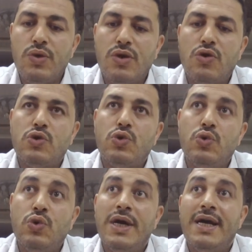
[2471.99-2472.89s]
we go
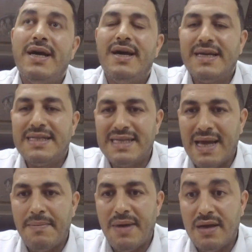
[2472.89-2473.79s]
to
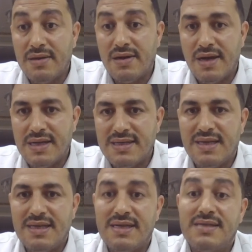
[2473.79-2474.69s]
exam under
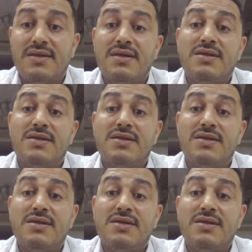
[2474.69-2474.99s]
anesthesia.